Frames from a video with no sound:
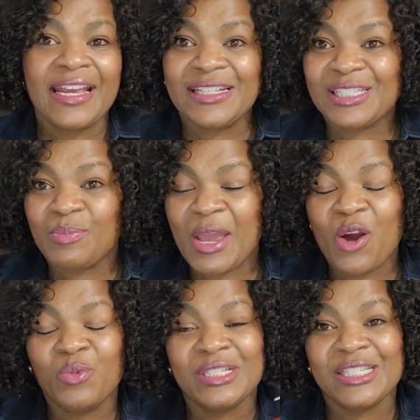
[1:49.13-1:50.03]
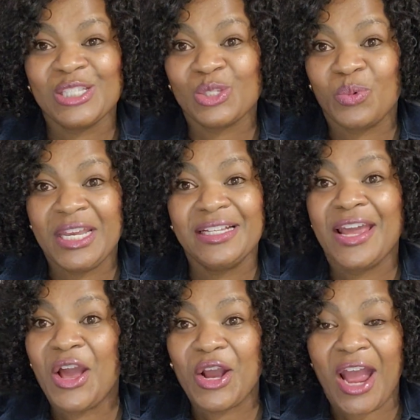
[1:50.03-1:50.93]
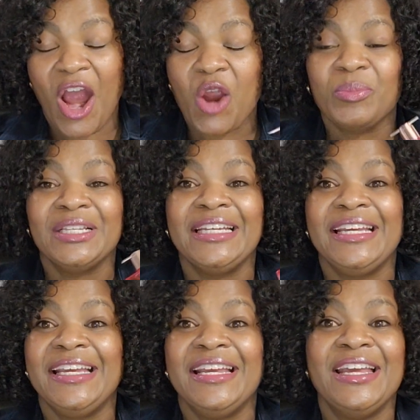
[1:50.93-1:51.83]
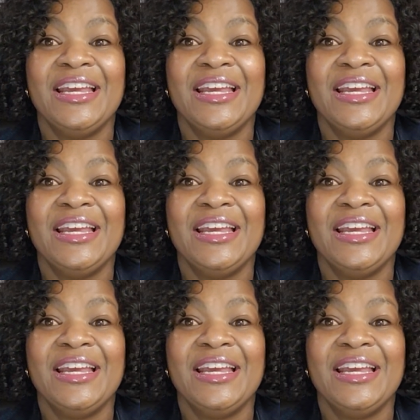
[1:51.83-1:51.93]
could smell was the sweet caramely